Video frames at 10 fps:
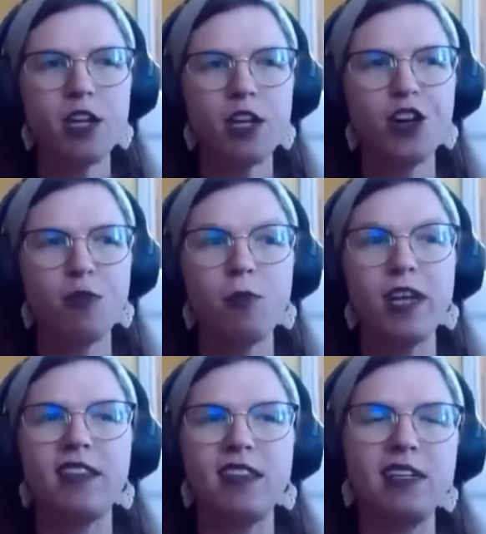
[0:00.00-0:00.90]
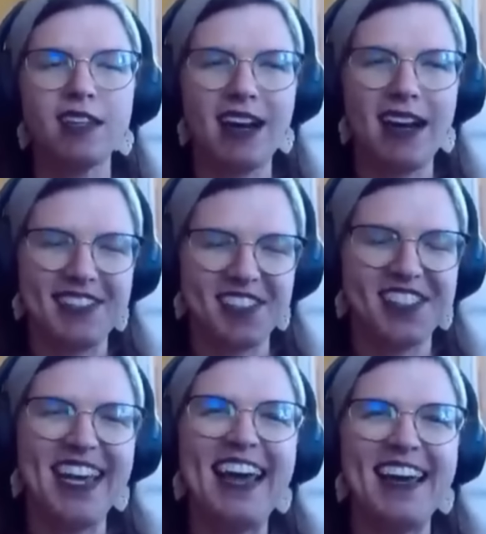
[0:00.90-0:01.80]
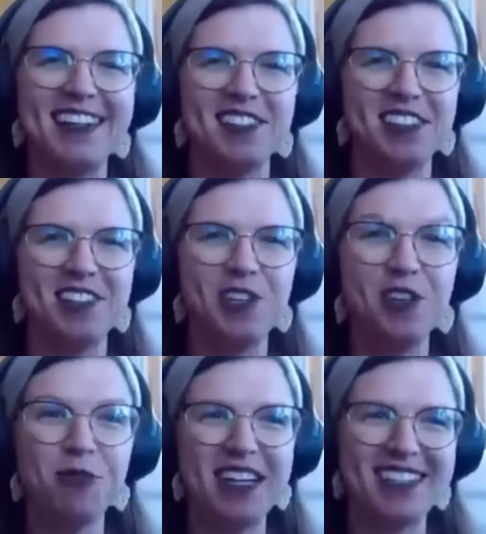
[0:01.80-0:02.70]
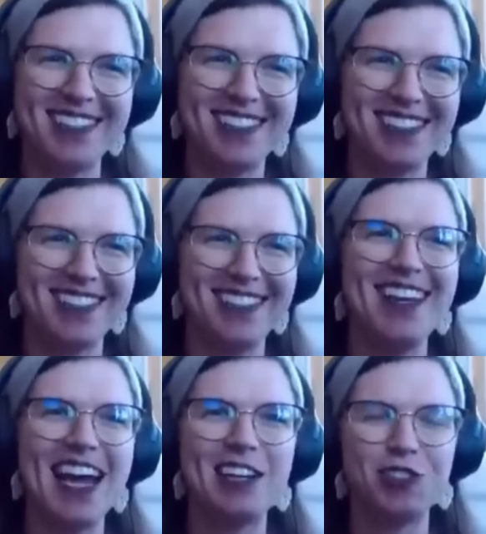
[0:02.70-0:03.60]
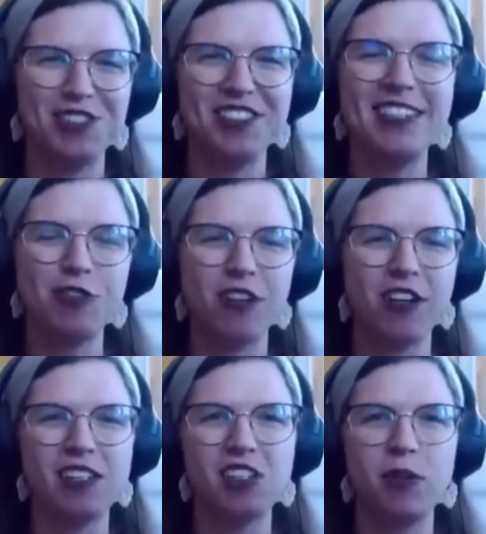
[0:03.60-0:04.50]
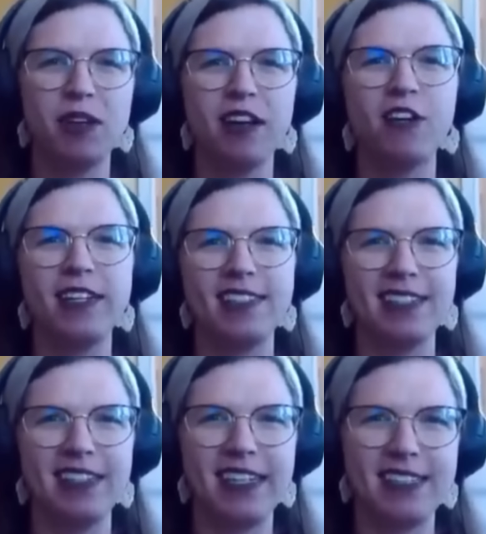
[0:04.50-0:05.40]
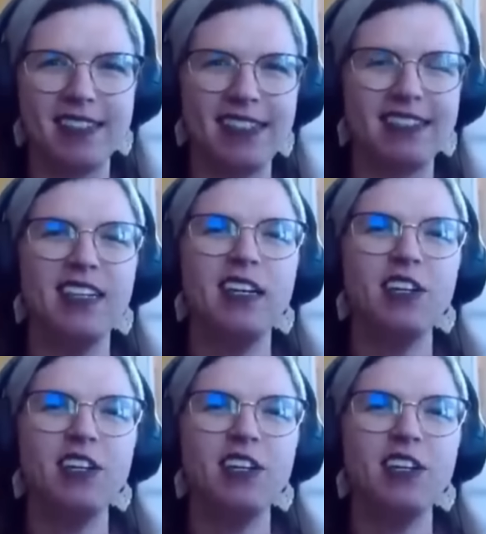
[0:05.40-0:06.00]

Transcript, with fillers: you know, what these guys say is in the U S's national interest, but increasingly it's in,